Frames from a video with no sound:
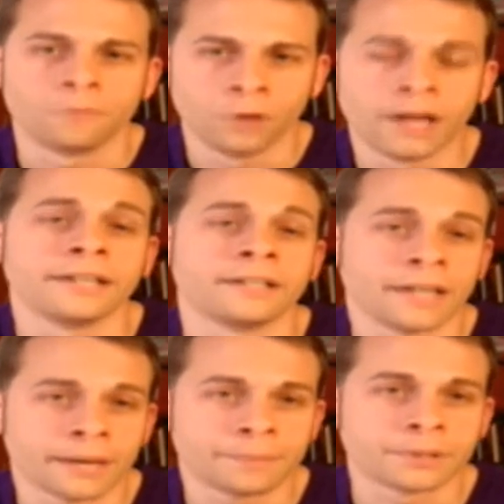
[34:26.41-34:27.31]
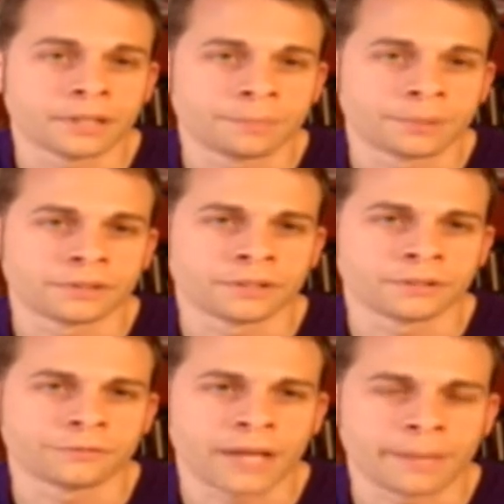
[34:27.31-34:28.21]
Right, yeah, I put
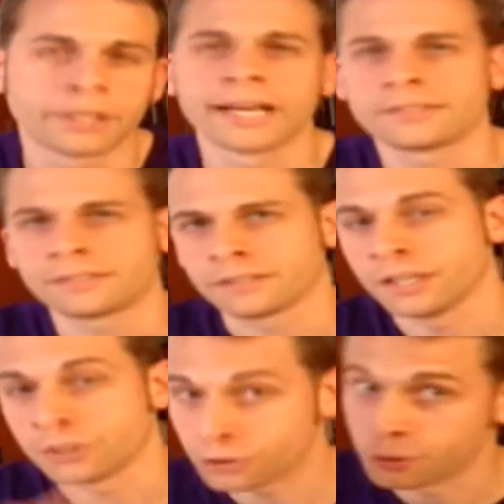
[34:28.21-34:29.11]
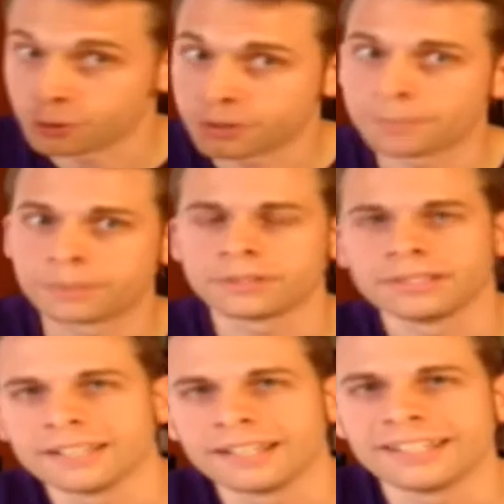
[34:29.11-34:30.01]
the Flabbergast issues. I put
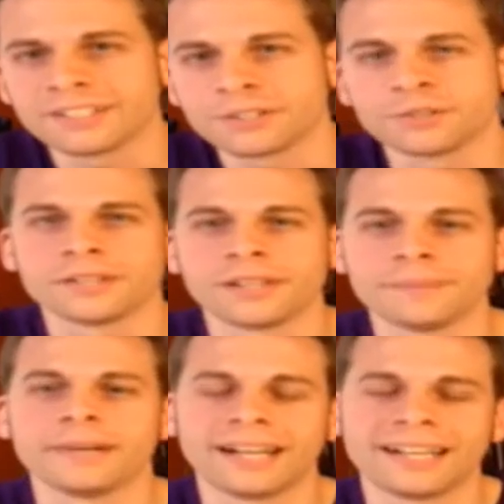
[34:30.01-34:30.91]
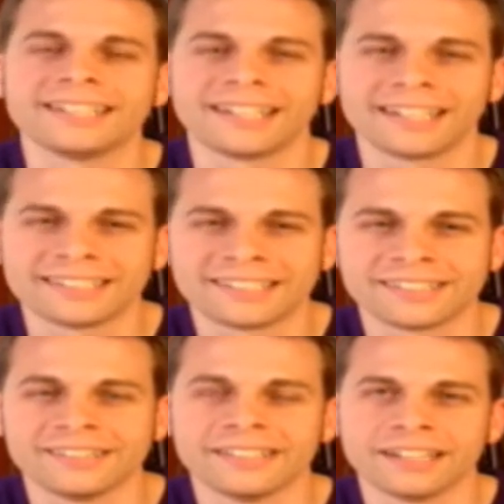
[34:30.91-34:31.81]
the issues of them
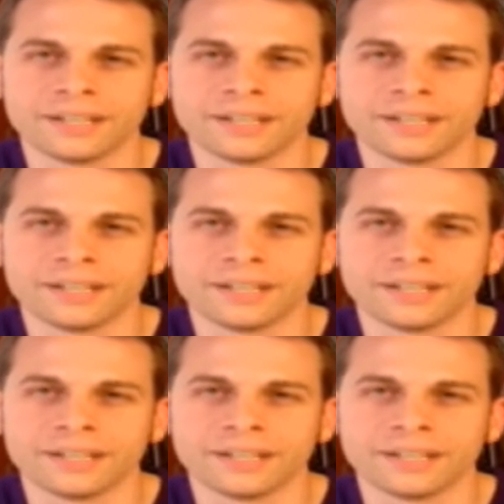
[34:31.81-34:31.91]
onto the